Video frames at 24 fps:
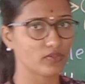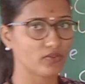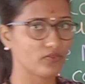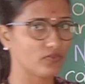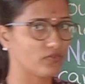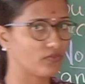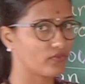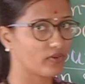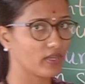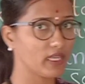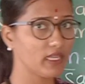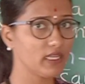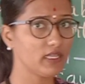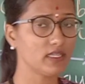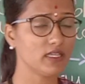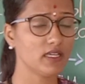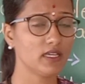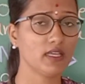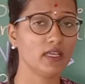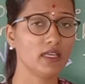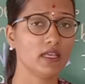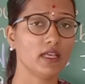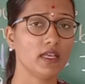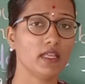Right?
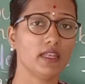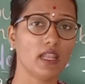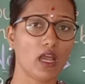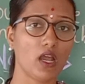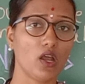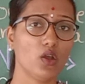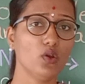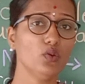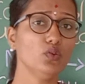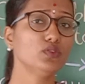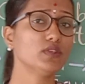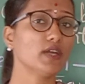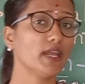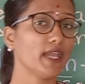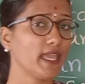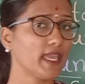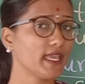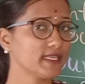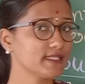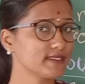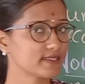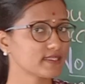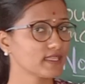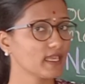Now, the
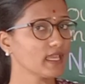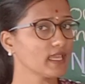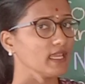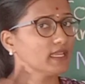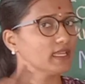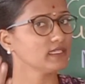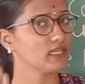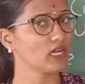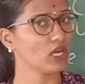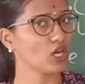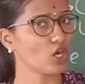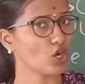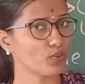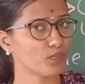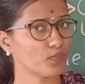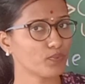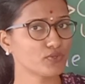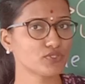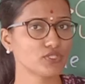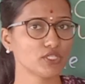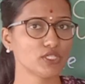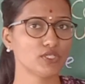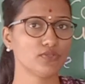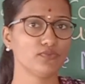exact
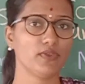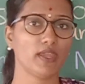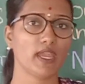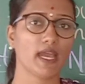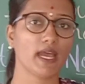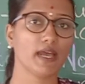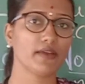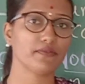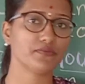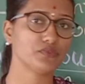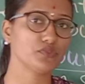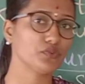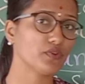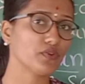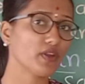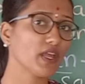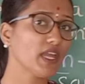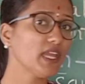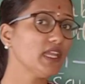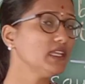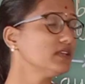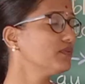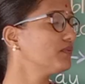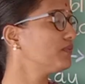opposite we have to
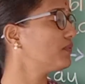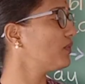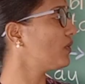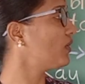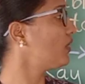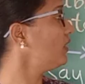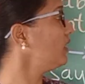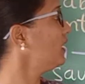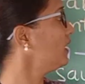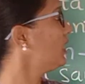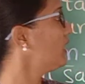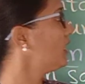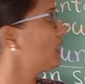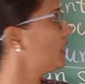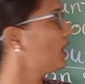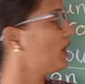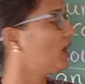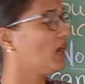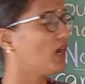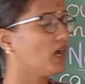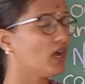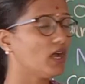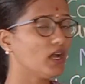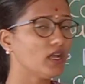write for
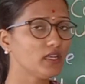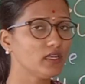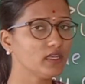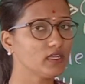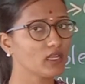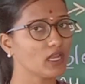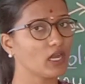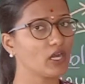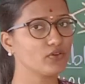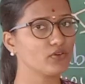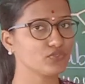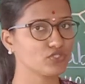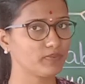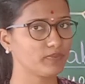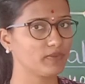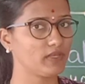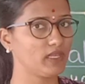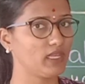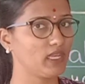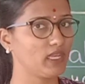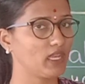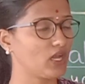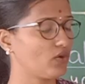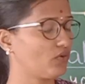uncountable
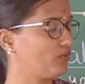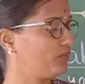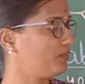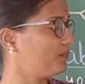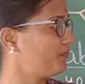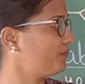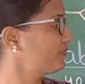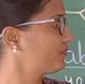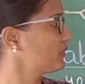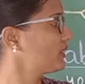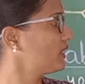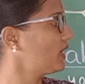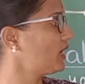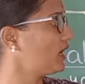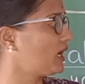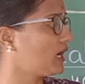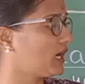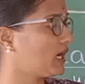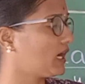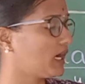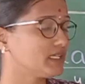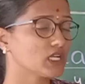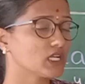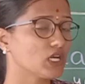noun.
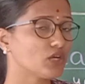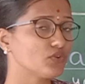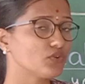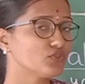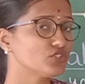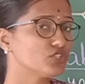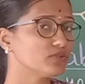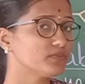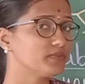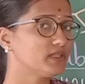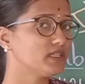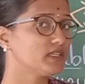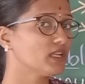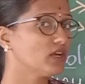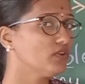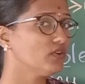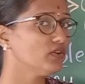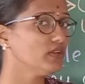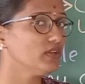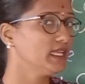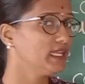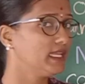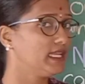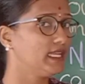Uncountable noun,
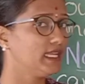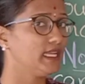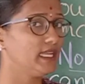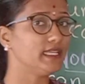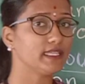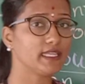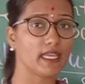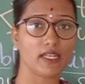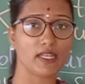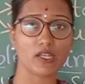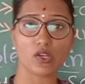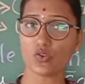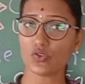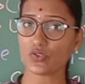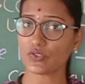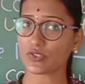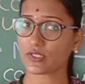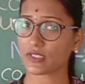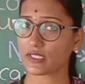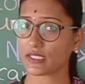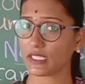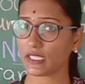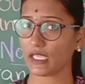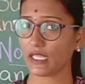it cannot
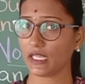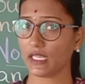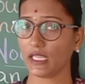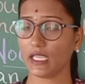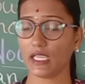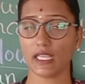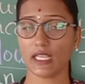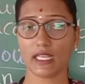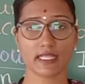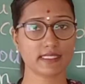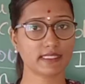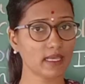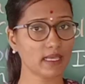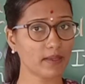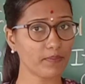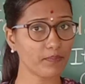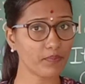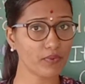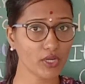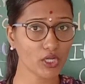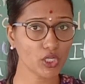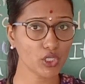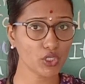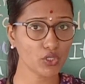say in a
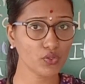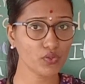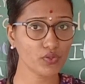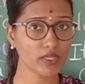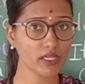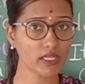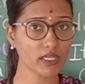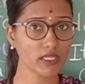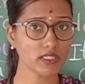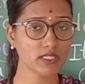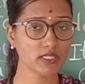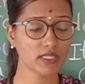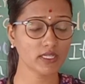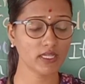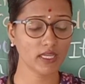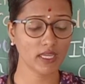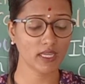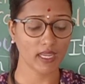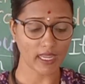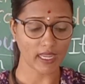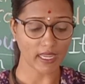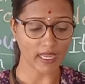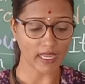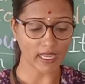separate unit
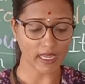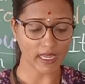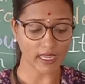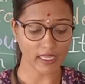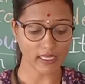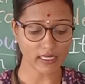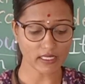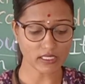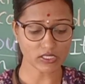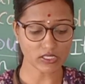and